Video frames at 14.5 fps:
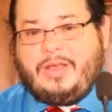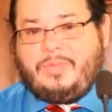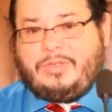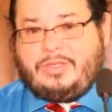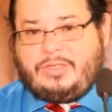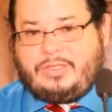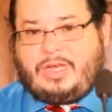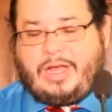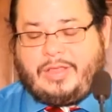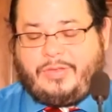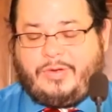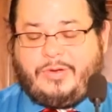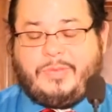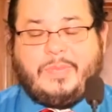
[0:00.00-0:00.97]
able to
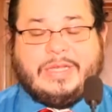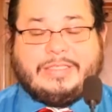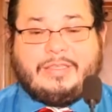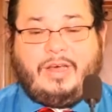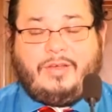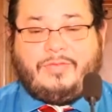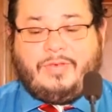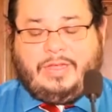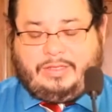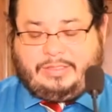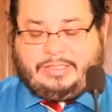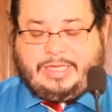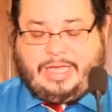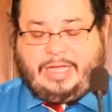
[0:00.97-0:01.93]
talk through to myself
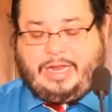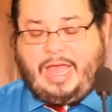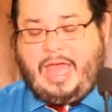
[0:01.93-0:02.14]
and saying,